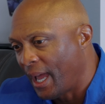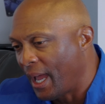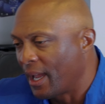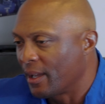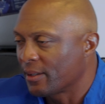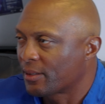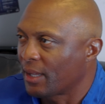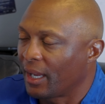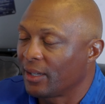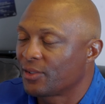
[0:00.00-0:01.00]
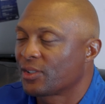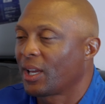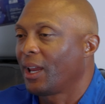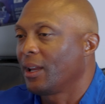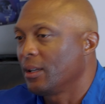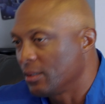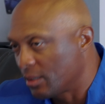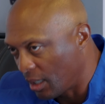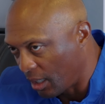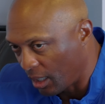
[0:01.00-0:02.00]
as things change
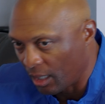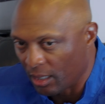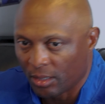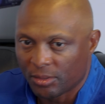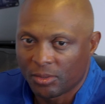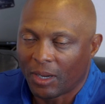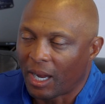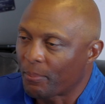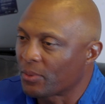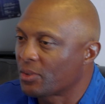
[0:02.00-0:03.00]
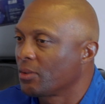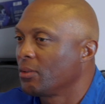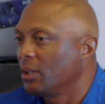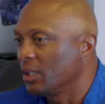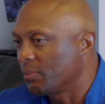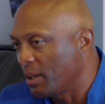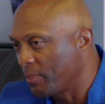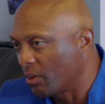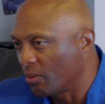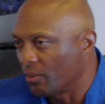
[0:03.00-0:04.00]
and there's new opportunities,
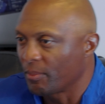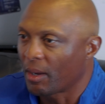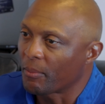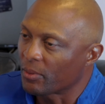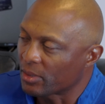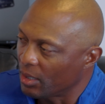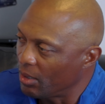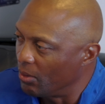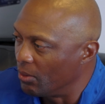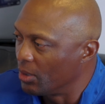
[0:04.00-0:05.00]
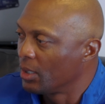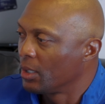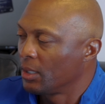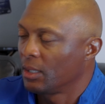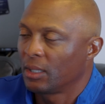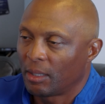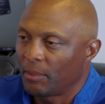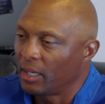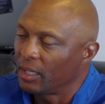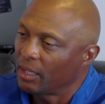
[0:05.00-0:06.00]
people will remember say, oh, let
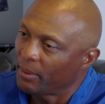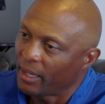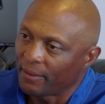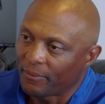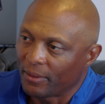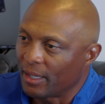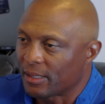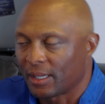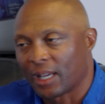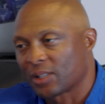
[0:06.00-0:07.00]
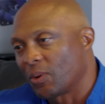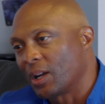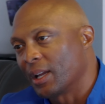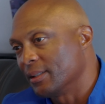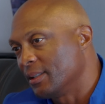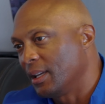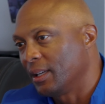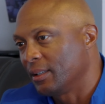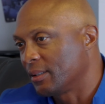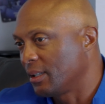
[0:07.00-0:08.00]
me hit up Ed for this X, Y, and Z
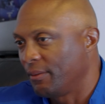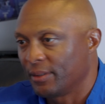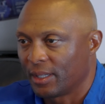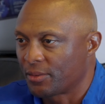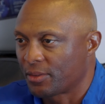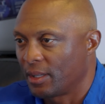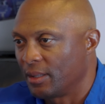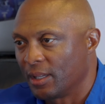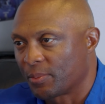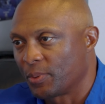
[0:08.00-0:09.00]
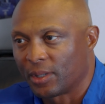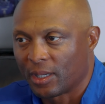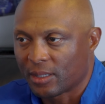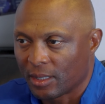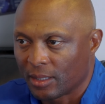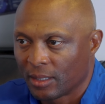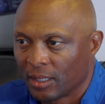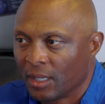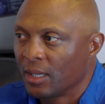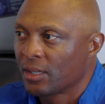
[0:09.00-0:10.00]
to see he's interested in this position.
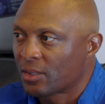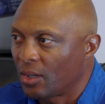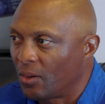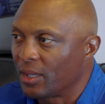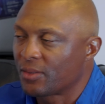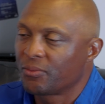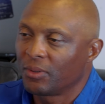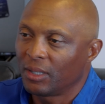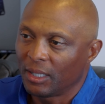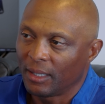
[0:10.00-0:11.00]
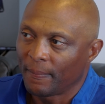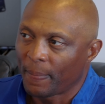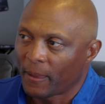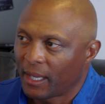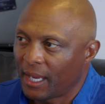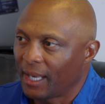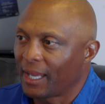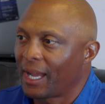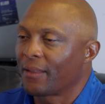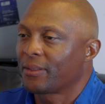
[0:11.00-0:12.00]
So it's really
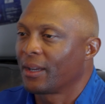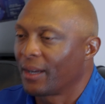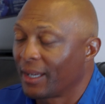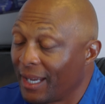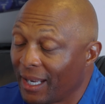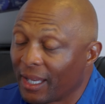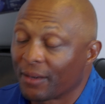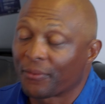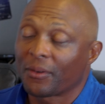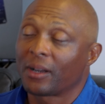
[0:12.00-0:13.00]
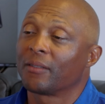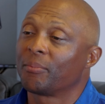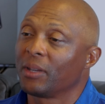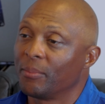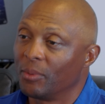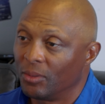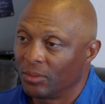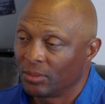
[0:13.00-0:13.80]
getting out there and getting in front of people